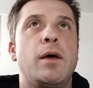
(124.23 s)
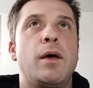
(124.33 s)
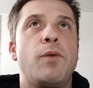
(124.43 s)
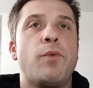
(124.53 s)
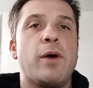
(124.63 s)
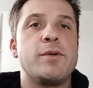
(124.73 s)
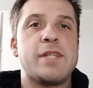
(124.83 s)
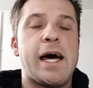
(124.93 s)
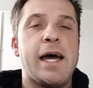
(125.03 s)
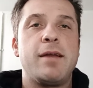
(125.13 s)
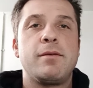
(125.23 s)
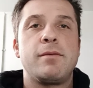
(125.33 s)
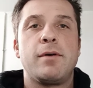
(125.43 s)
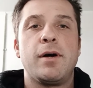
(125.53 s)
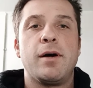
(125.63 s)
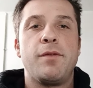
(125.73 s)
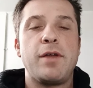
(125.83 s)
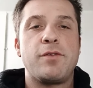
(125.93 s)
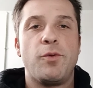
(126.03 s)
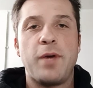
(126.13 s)
I was 9, they
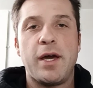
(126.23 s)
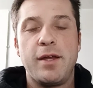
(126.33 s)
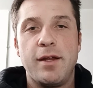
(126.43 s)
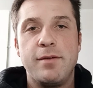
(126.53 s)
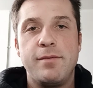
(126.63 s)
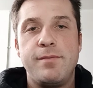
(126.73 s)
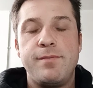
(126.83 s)
told me I needed